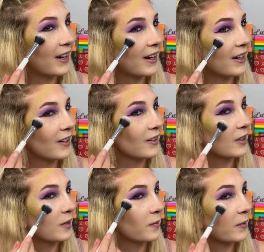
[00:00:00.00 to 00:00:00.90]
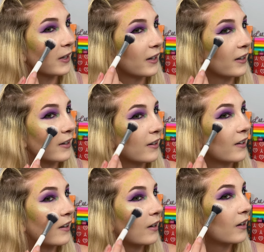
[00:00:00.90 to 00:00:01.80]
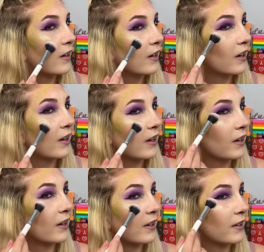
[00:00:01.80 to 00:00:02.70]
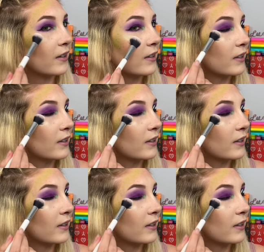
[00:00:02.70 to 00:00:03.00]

and a little bit on